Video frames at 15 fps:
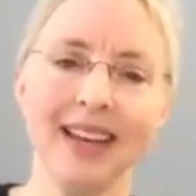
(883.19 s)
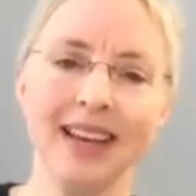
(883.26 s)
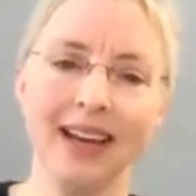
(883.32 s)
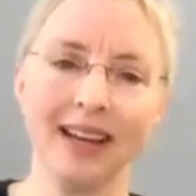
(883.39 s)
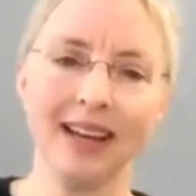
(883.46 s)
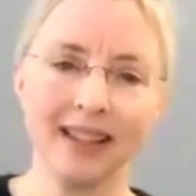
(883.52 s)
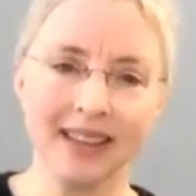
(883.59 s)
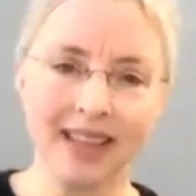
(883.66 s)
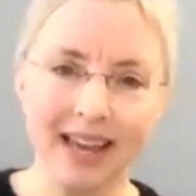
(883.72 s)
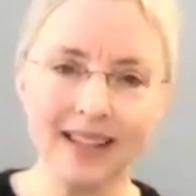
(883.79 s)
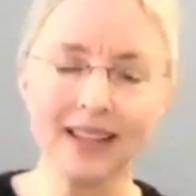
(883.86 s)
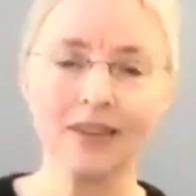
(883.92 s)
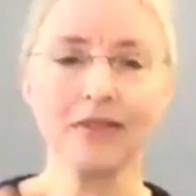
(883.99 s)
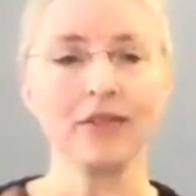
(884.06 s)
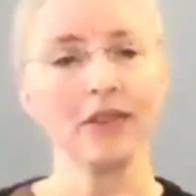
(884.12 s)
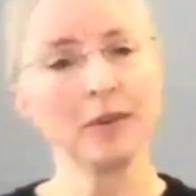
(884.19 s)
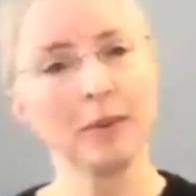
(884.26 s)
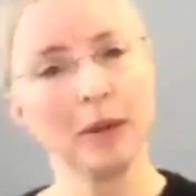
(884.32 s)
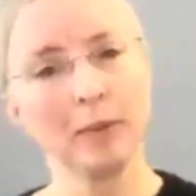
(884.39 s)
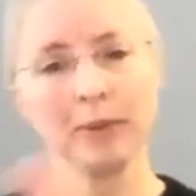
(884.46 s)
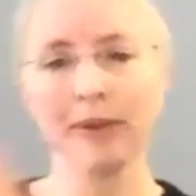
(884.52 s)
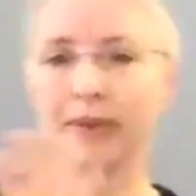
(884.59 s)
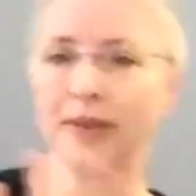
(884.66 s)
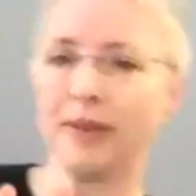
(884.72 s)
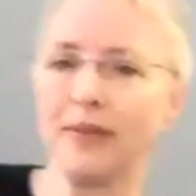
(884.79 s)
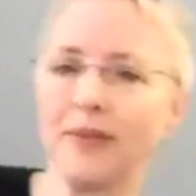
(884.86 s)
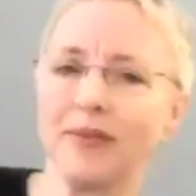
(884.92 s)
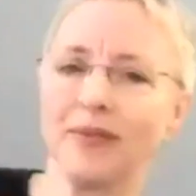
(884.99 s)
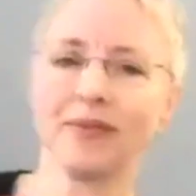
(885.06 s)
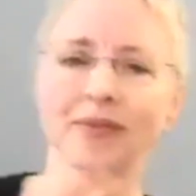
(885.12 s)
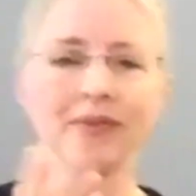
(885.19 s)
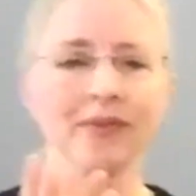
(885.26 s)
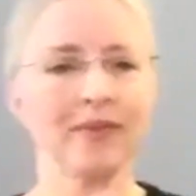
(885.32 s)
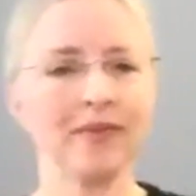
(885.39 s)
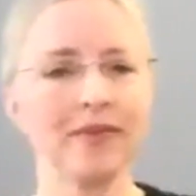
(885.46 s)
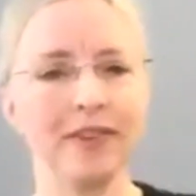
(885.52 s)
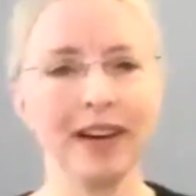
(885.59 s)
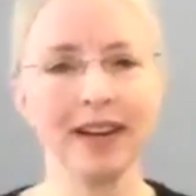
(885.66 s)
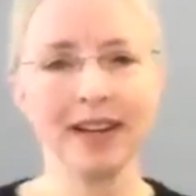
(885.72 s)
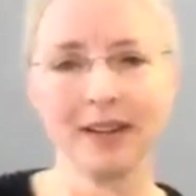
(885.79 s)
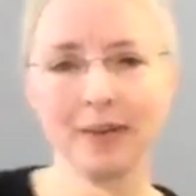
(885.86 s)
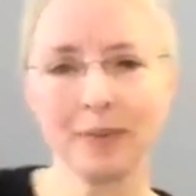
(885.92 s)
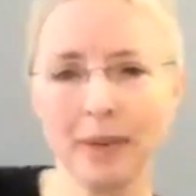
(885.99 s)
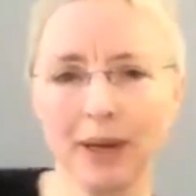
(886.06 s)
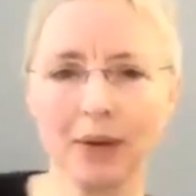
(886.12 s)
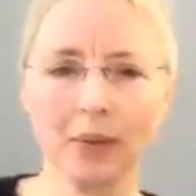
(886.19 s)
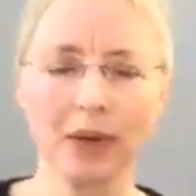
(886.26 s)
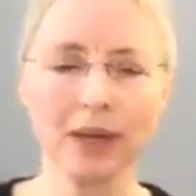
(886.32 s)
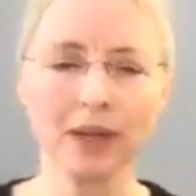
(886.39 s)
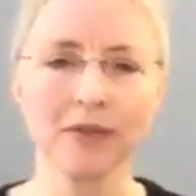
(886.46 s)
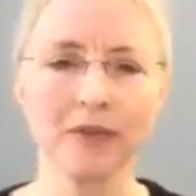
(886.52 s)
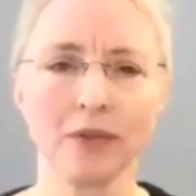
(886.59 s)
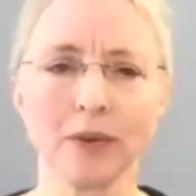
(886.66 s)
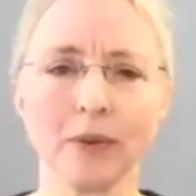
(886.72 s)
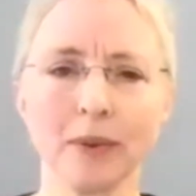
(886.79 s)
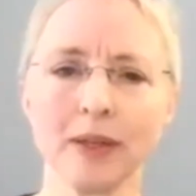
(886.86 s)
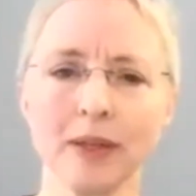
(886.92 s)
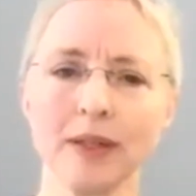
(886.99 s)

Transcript: And in that level, you might be able to find better ways forward.